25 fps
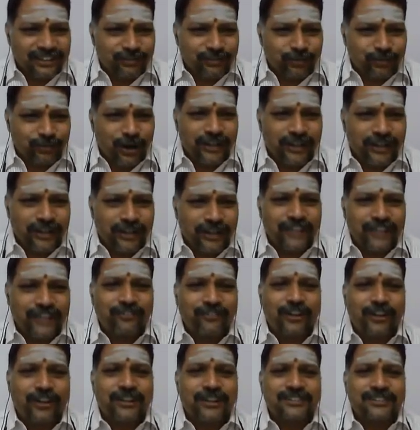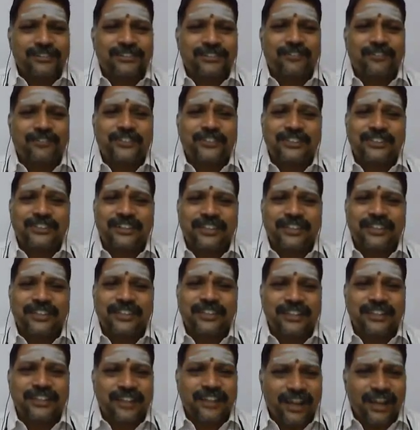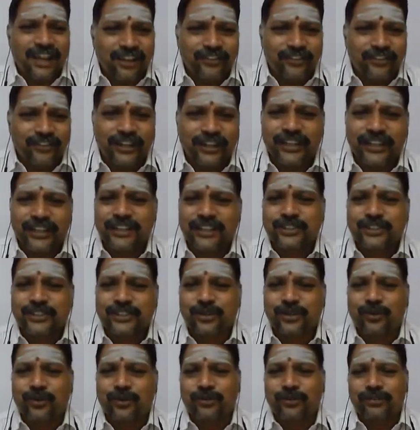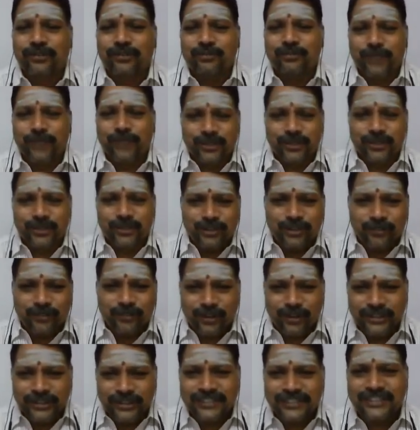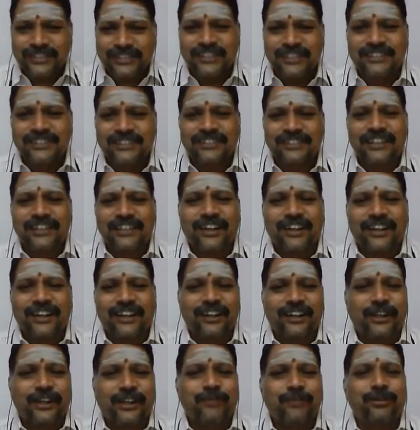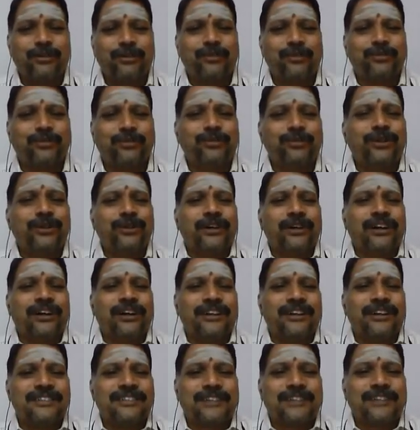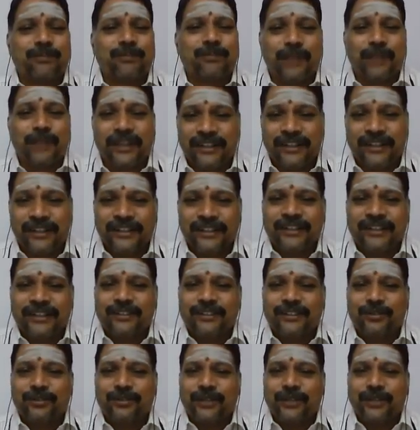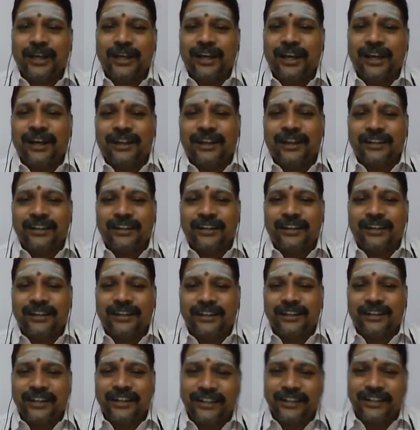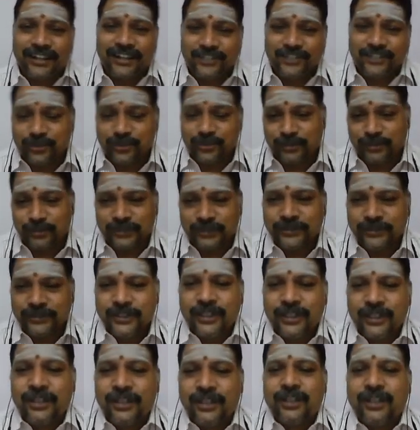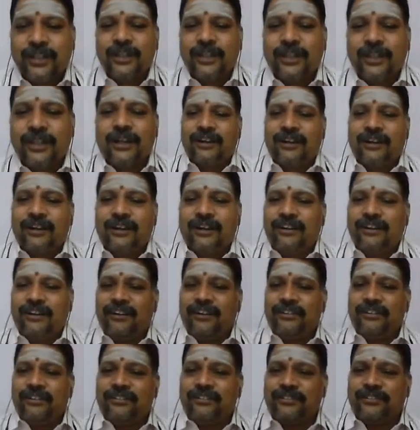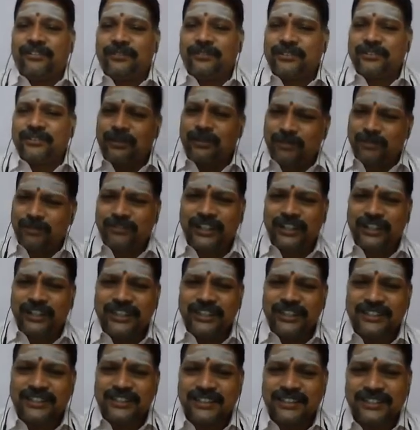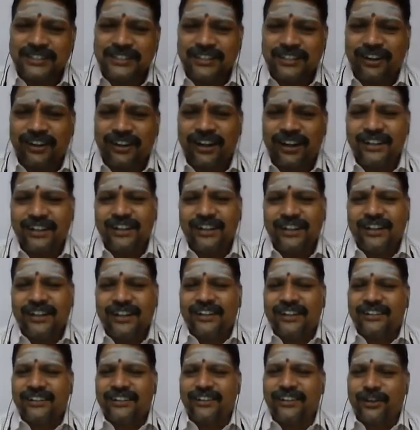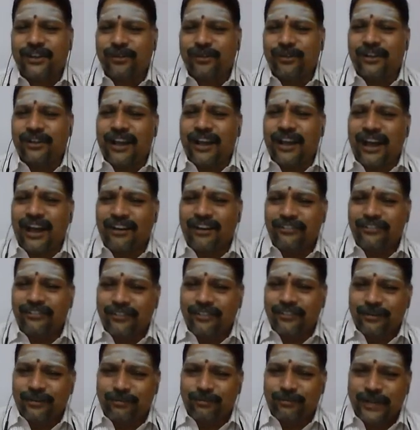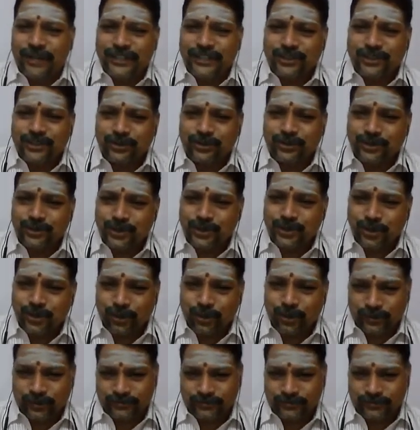poor infrastructure, lack of agriculture growth. Because of all these things, they are not able to supply to the needy consumer. Uh, some of the reasons are they don't have place to store